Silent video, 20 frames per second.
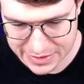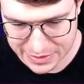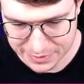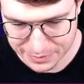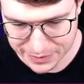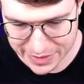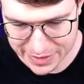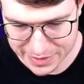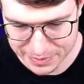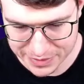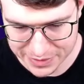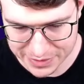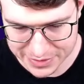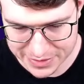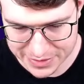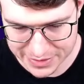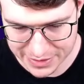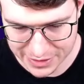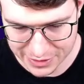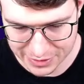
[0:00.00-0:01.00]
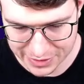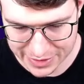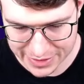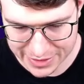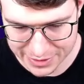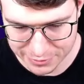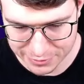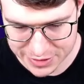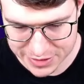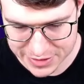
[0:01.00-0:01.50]
my ability now? I kinda
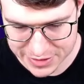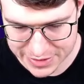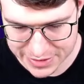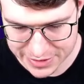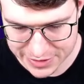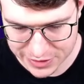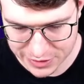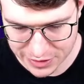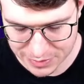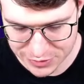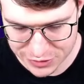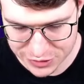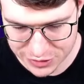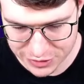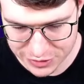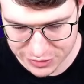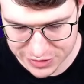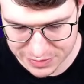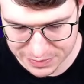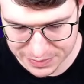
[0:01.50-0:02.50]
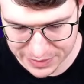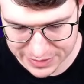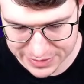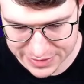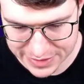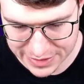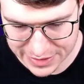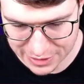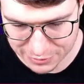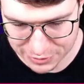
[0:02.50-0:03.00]
wanna see it. So I'm just gonna use ability
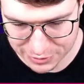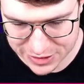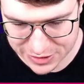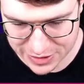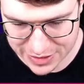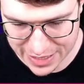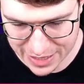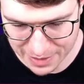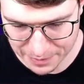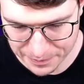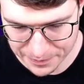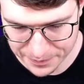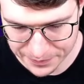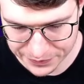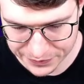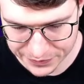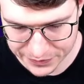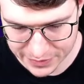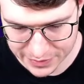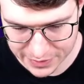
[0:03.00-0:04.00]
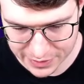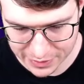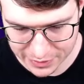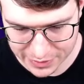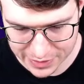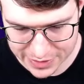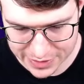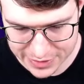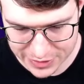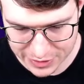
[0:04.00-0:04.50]
now. What's gonna happen?
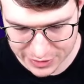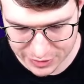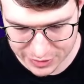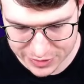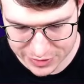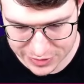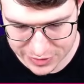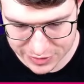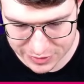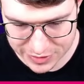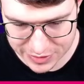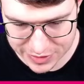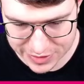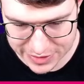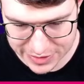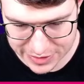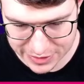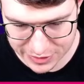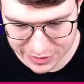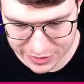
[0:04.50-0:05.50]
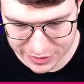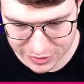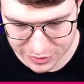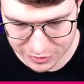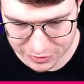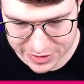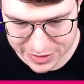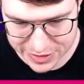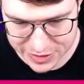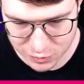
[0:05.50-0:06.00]
Okay, it's like gonna go
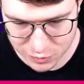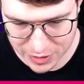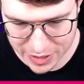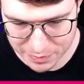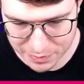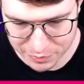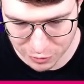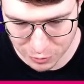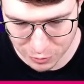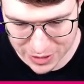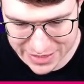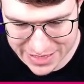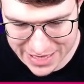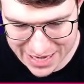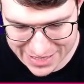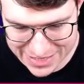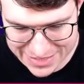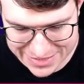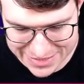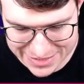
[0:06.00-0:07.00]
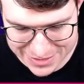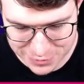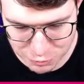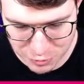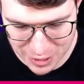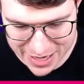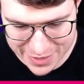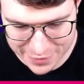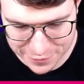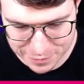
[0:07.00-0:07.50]
this way. Bro, what the heck is this
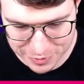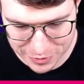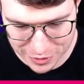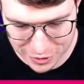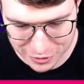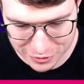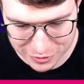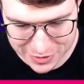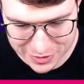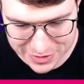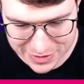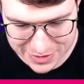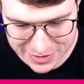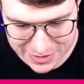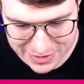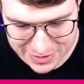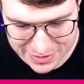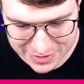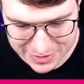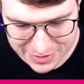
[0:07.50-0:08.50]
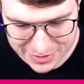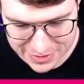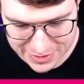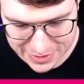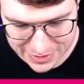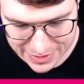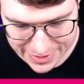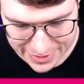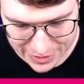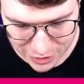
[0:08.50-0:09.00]
wave, bro?
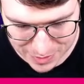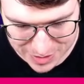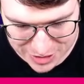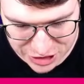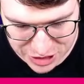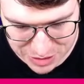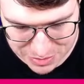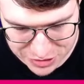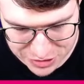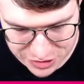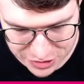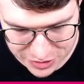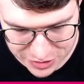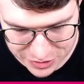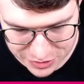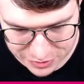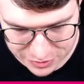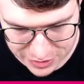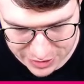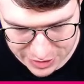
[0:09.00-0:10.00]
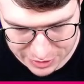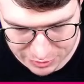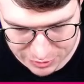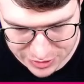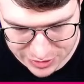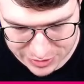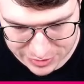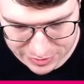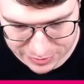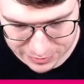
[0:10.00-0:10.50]
And how much damage is gonna do? Okay,
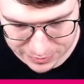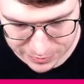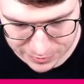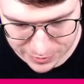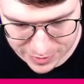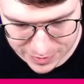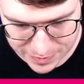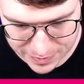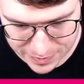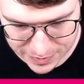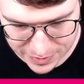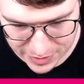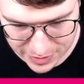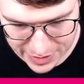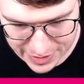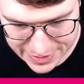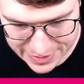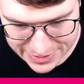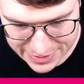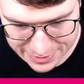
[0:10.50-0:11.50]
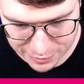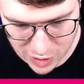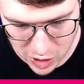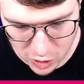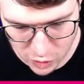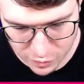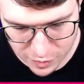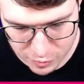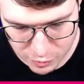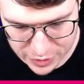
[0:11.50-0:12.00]
1-4. Okay, it's like
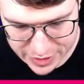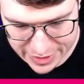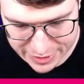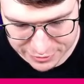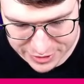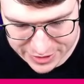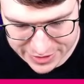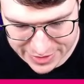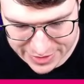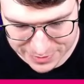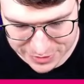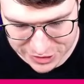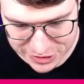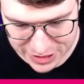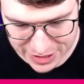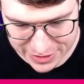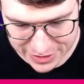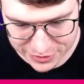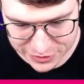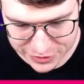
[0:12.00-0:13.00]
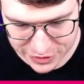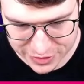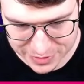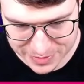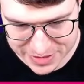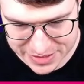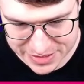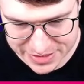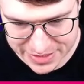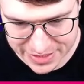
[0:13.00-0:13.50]
over 100 damage kind of
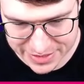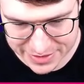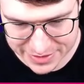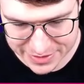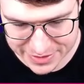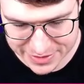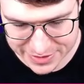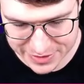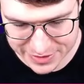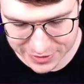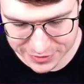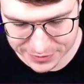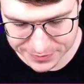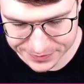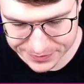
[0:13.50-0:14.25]
tournament standard. So